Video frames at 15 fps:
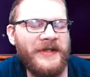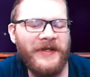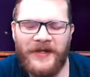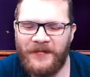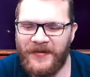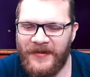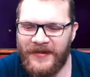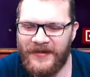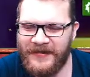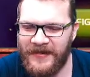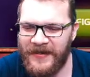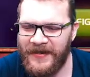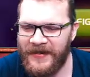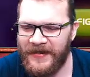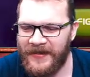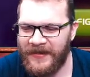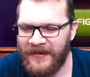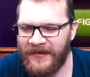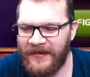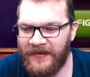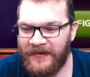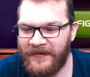there because
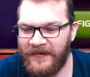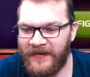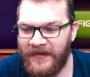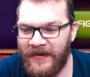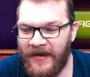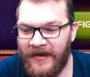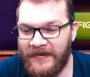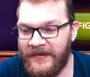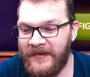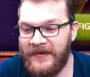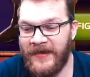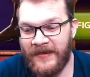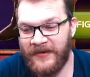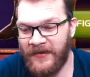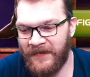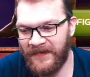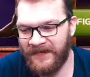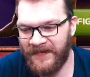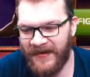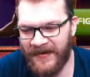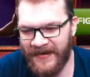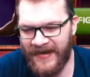you know I did not know
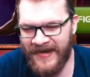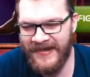if I can.